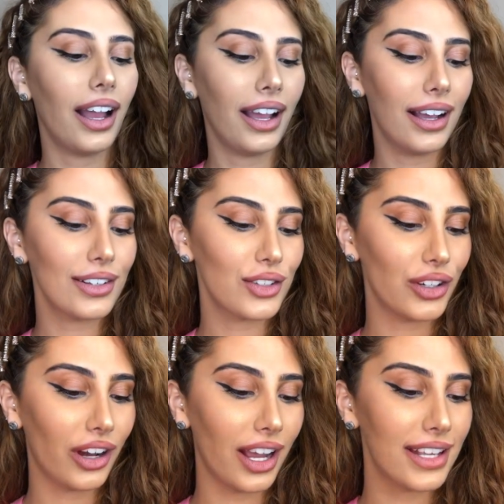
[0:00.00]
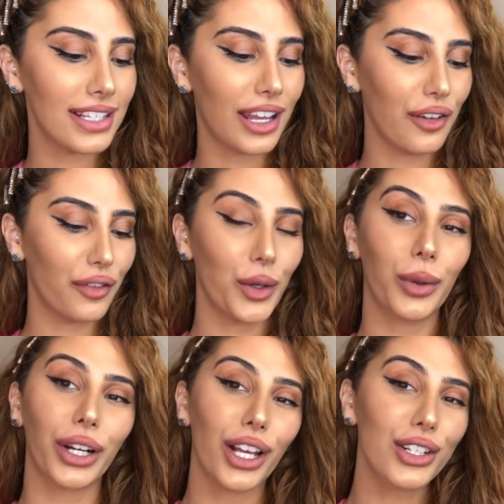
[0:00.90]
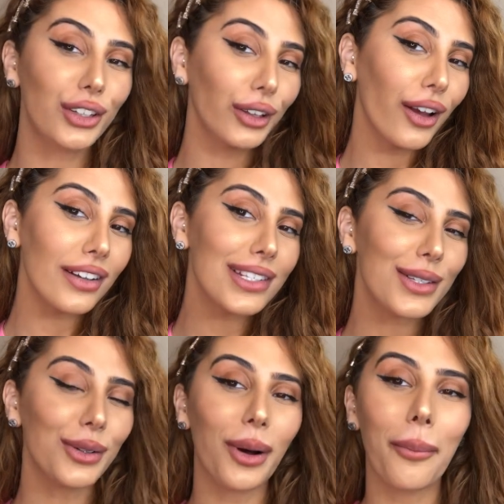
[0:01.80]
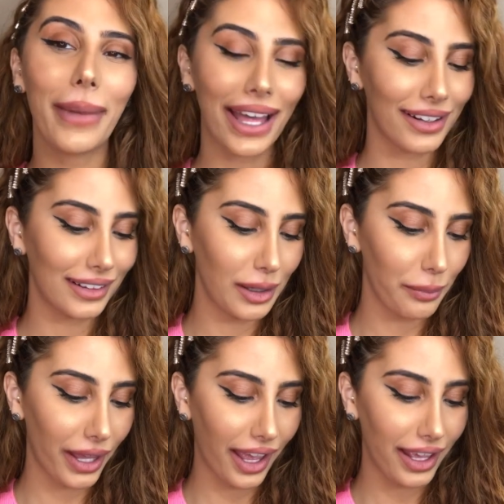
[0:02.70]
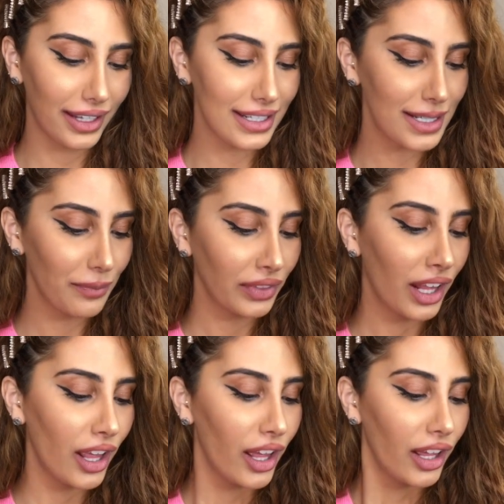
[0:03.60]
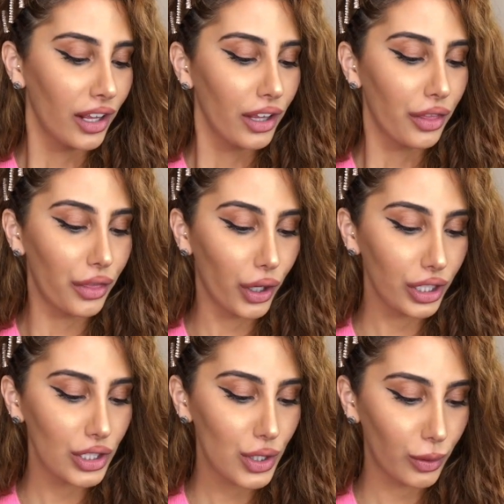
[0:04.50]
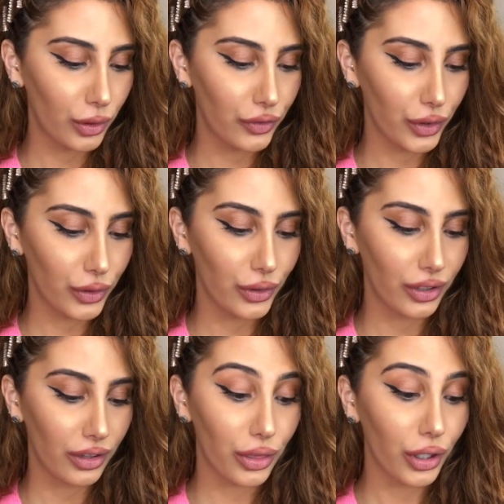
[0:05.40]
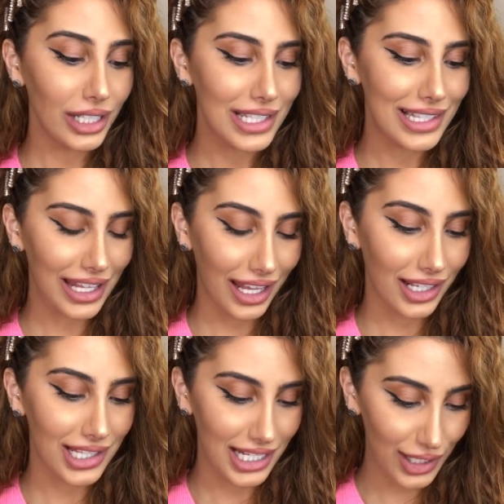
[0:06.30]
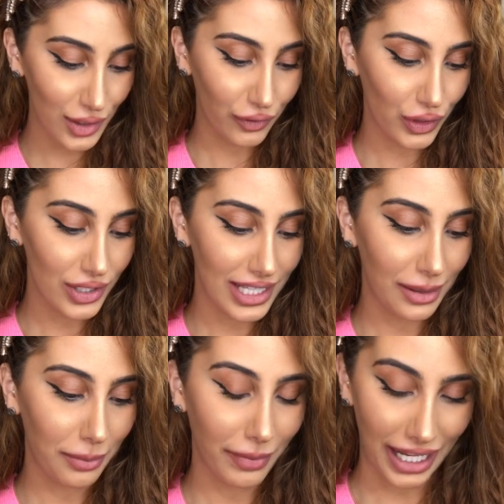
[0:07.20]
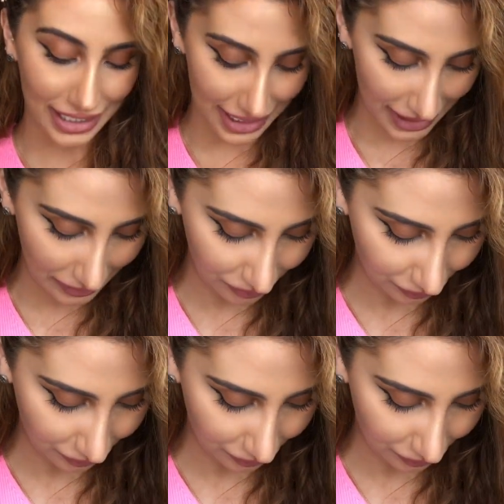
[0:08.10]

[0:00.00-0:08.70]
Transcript: I asked you guys if you want gloss or matte lip and 32 of you, 36 of you said matte.